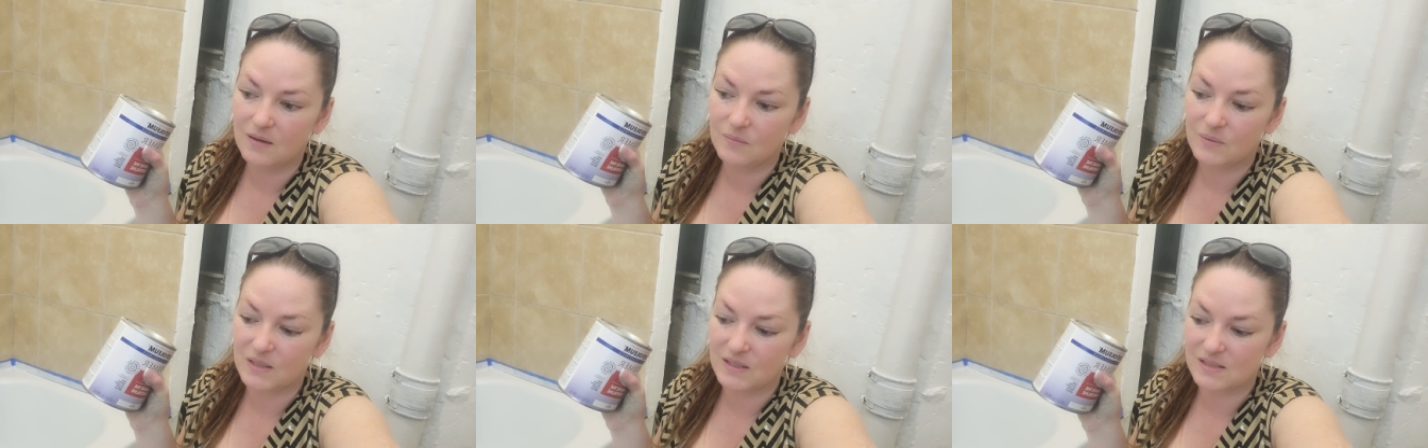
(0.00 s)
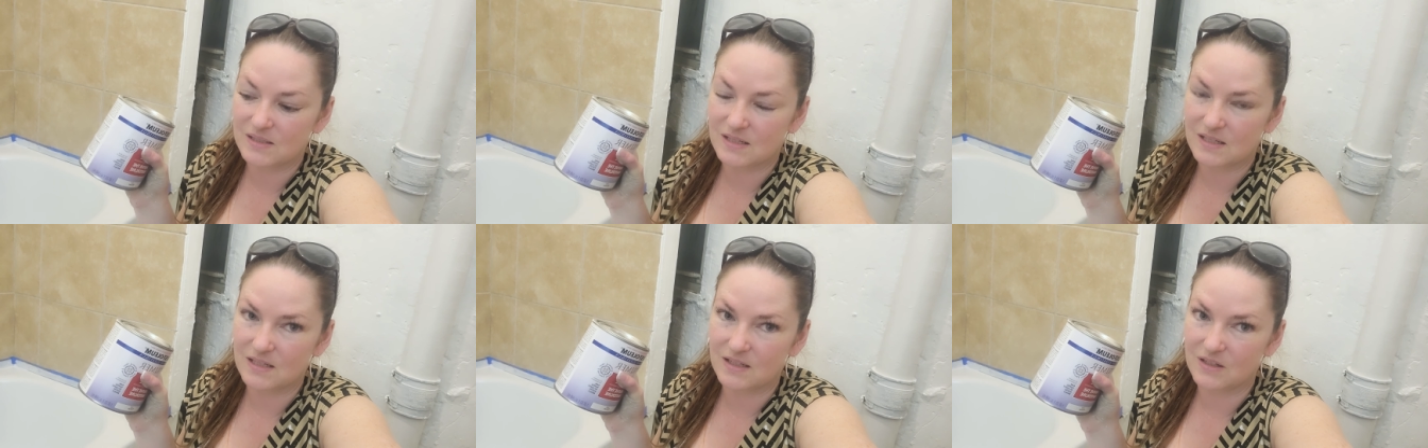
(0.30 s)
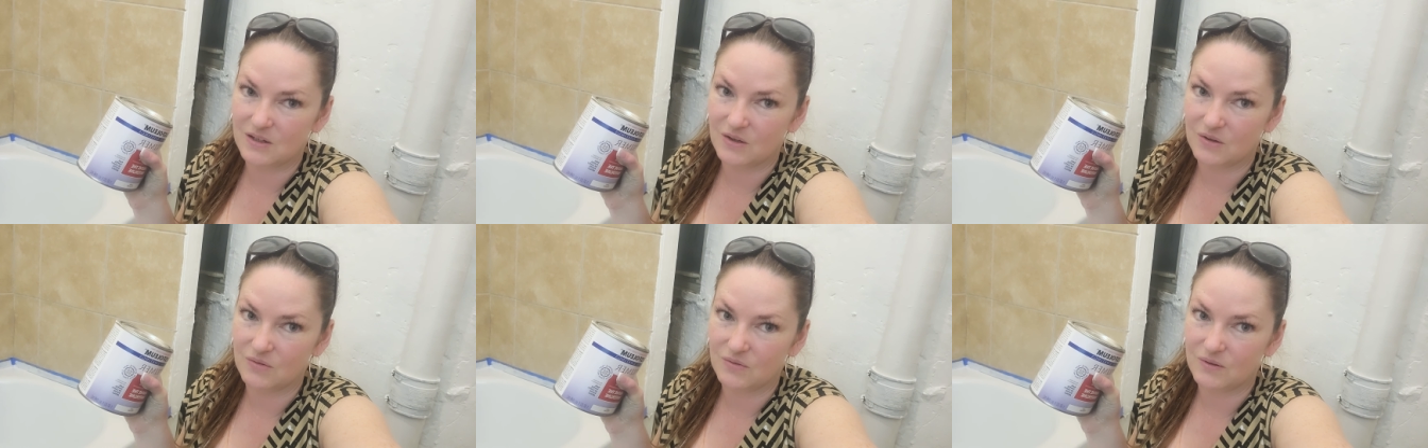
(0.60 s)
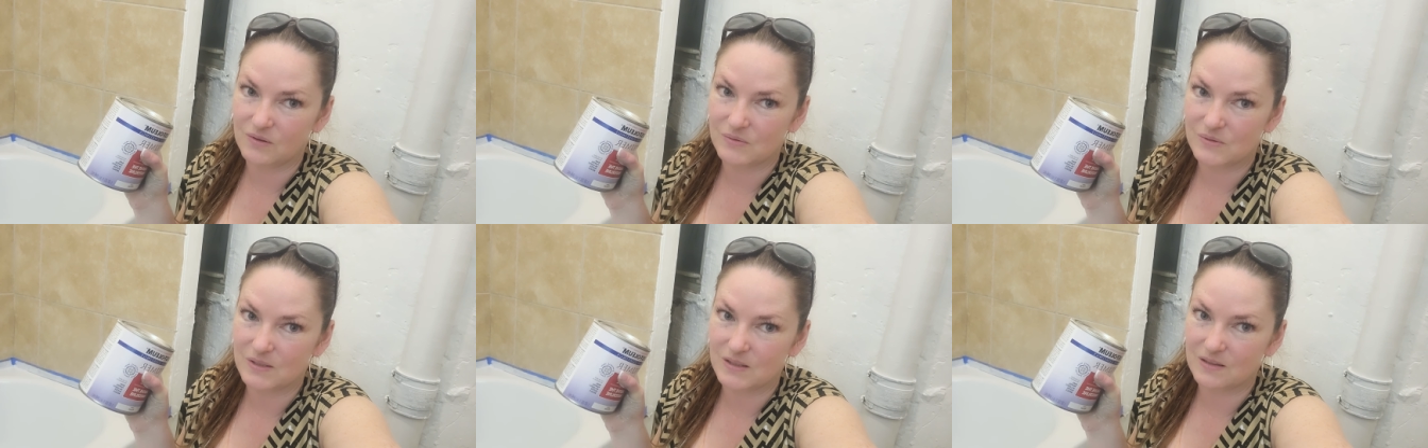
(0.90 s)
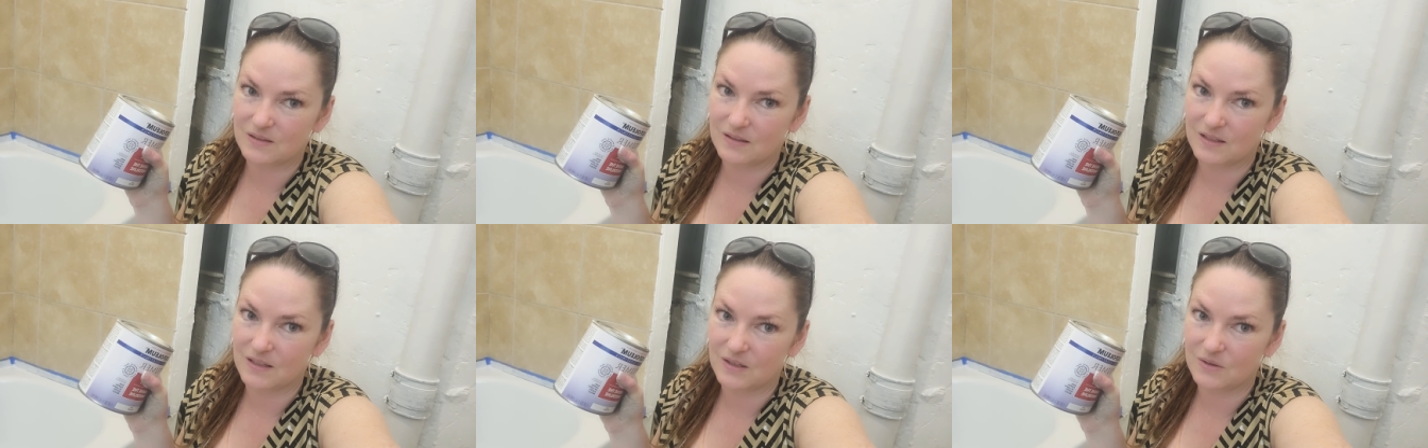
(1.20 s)
because I didn't know if I was
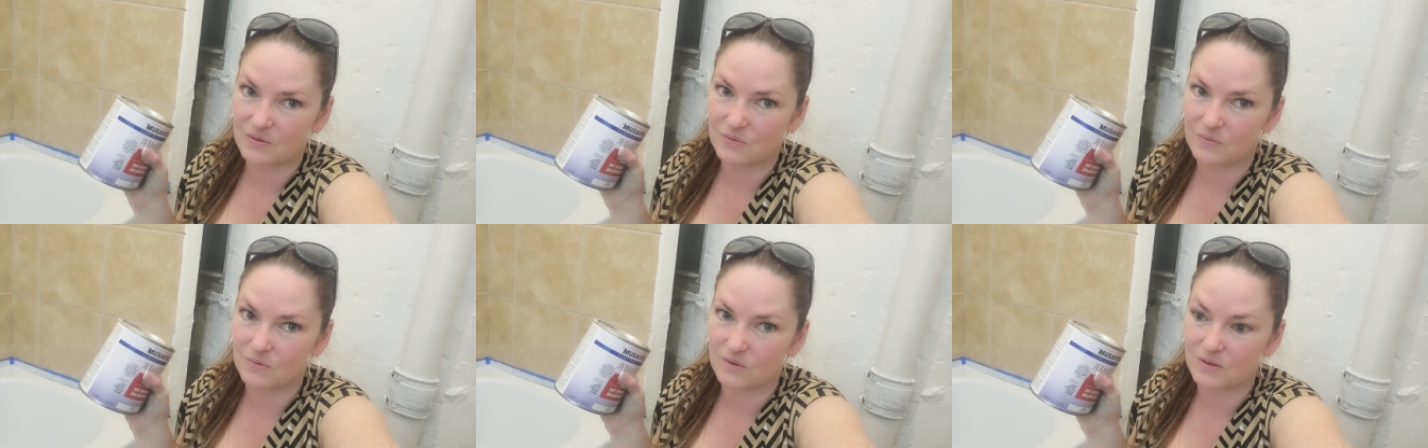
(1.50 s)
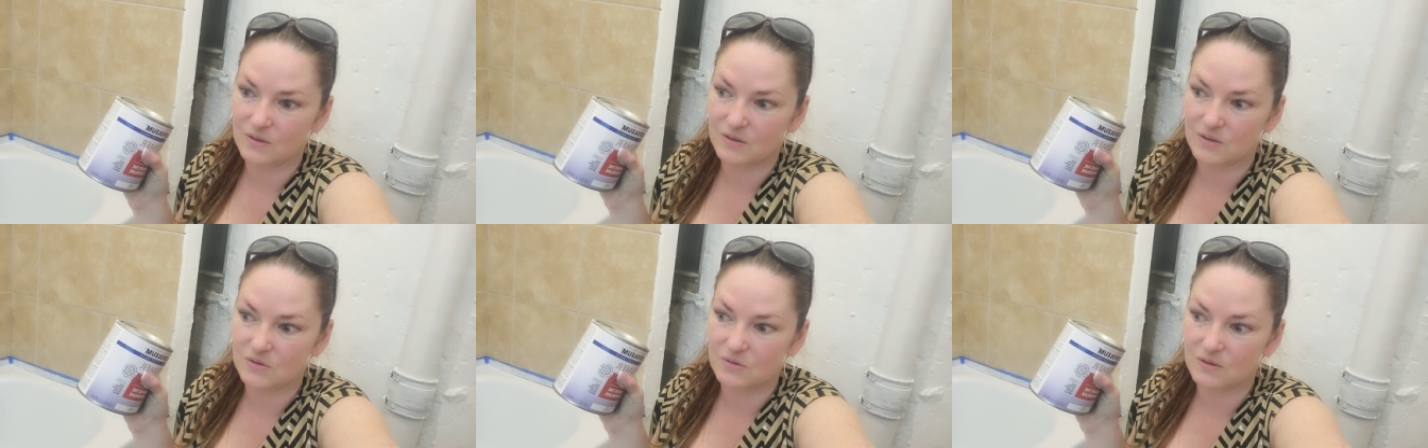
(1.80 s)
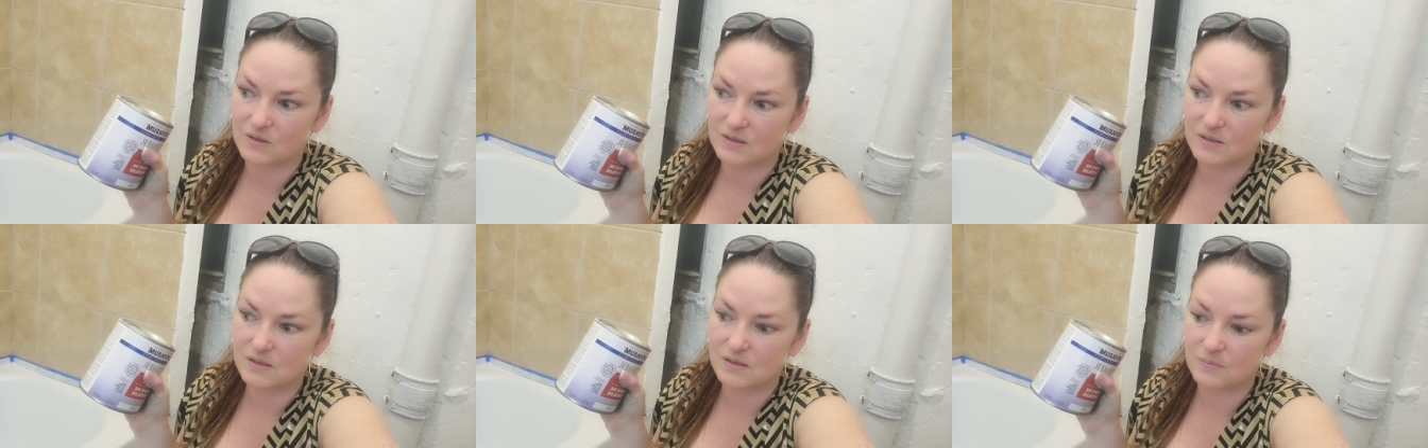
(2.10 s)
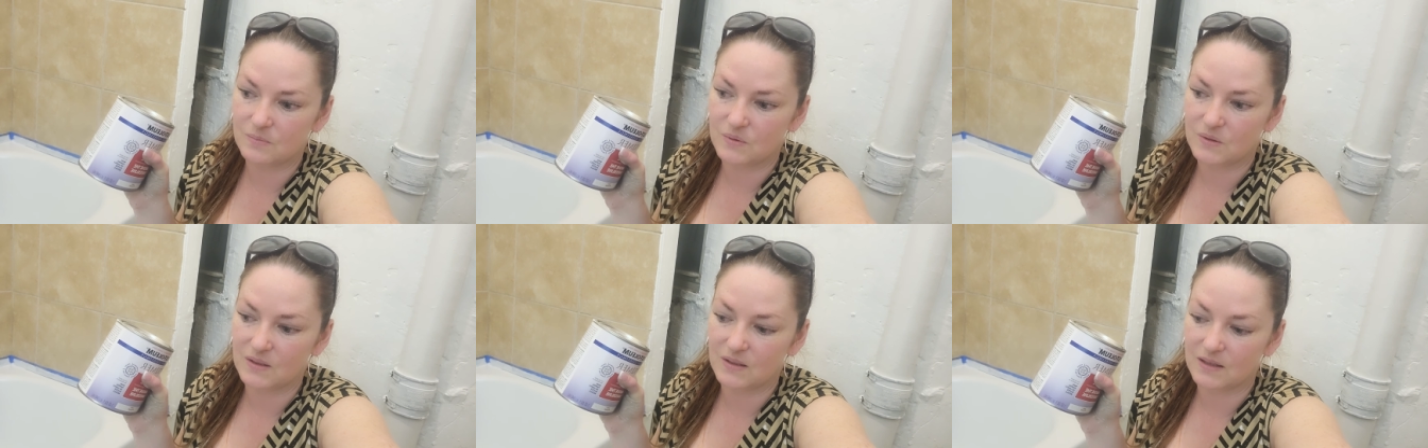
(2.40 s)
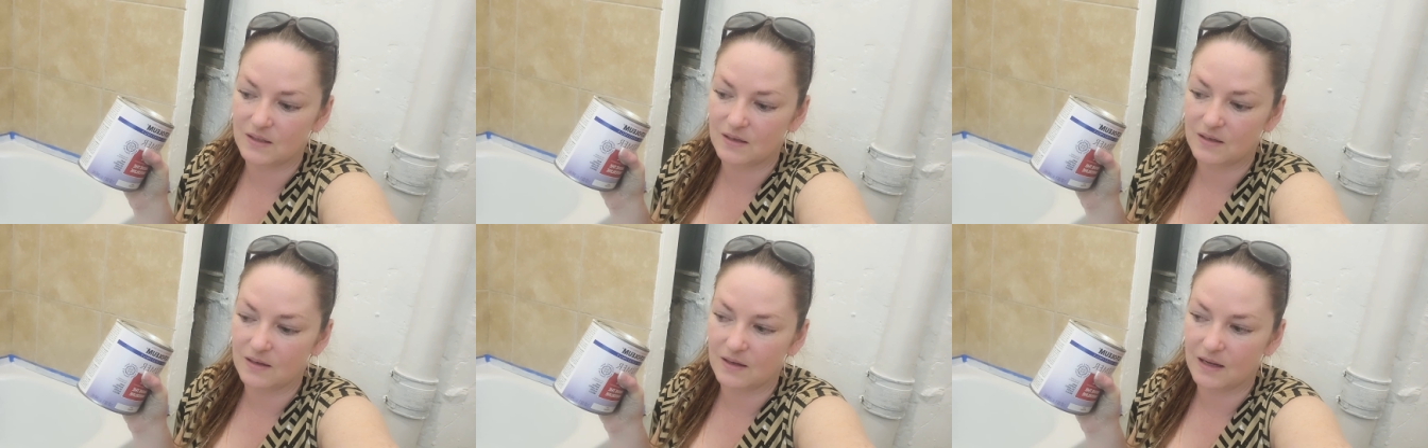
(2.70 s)
gonna like really do this, but
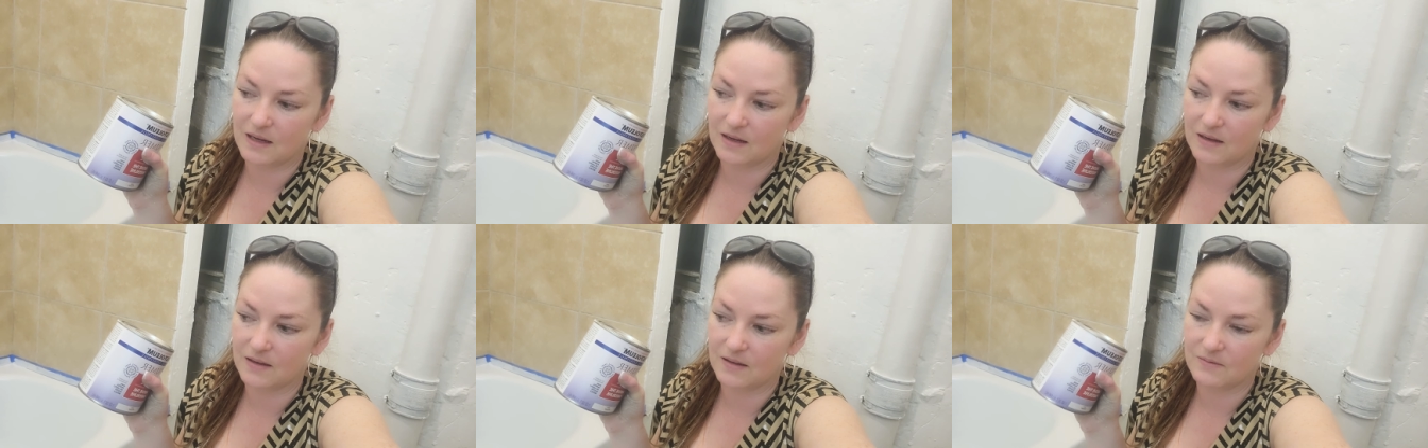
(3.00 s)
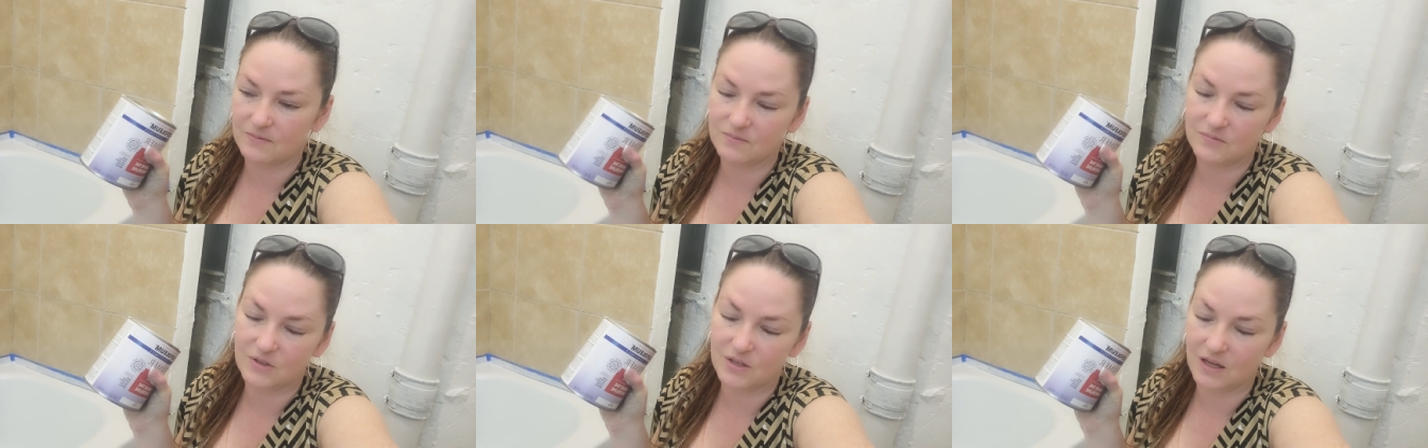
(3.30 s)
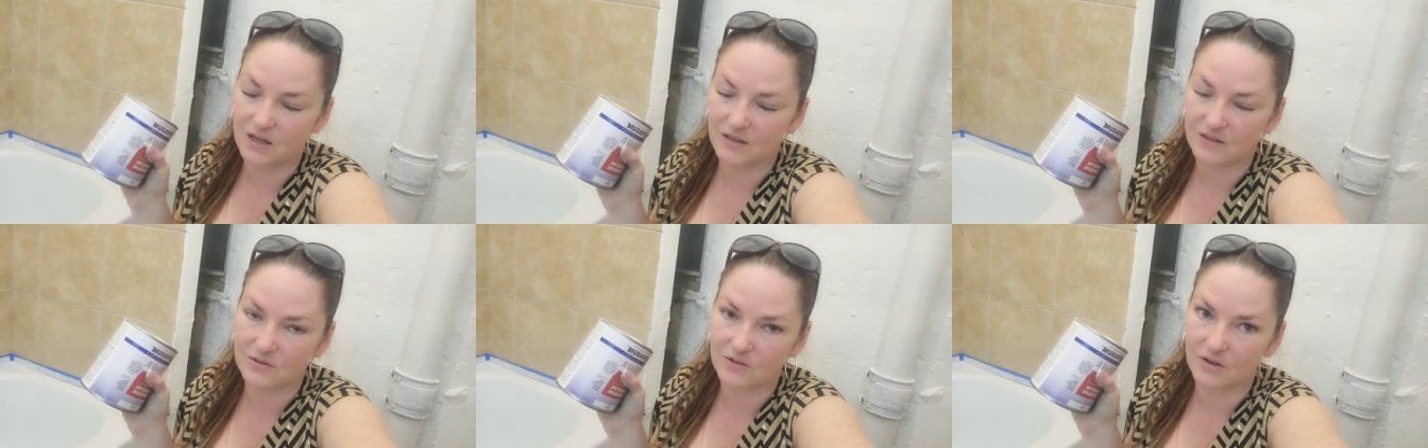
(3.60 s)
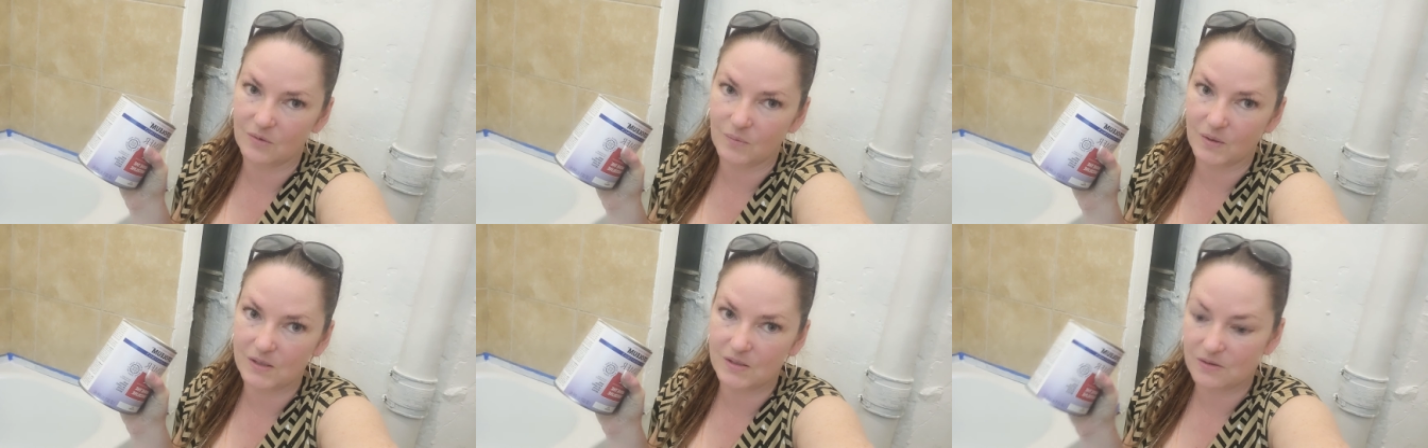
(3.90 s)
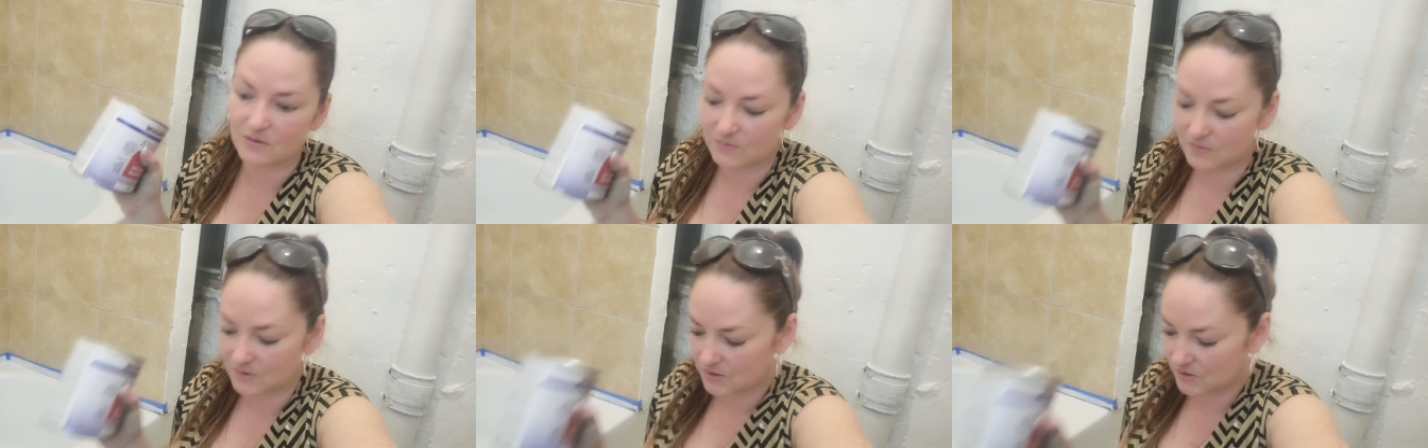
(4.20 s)
then I kind of talked
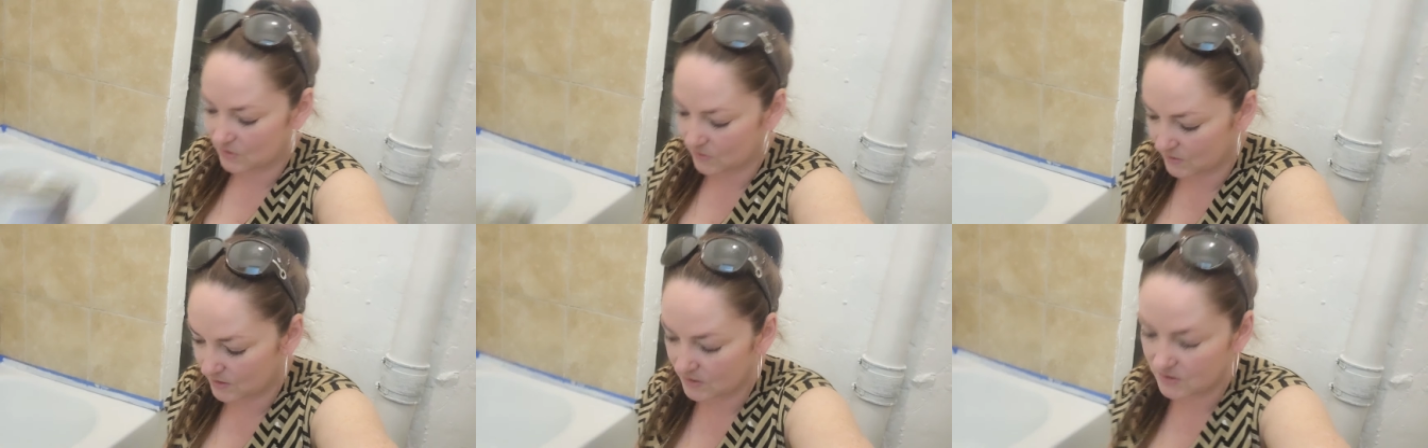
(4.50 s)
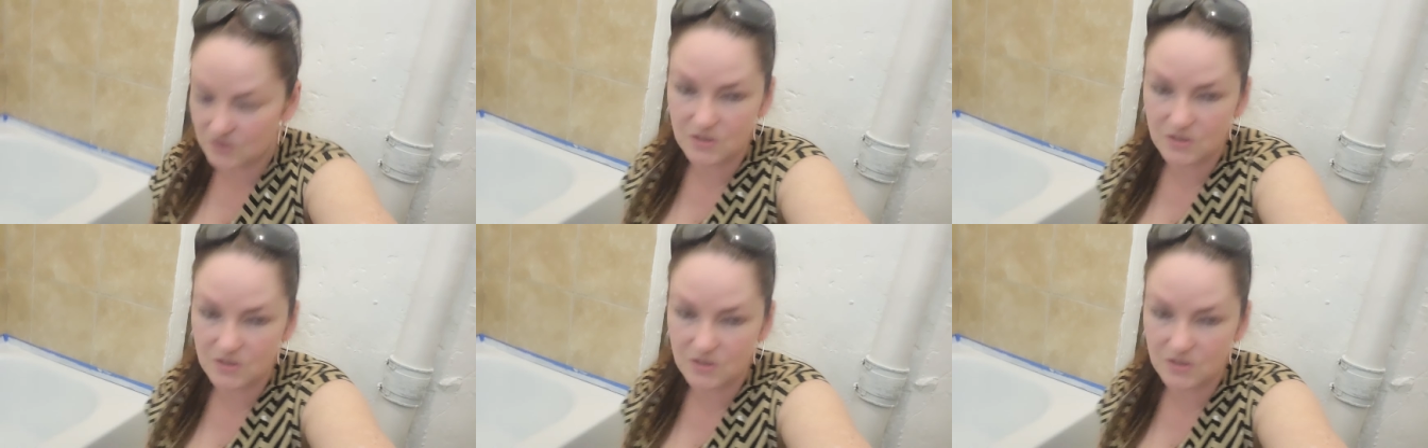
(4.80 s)
myself into it.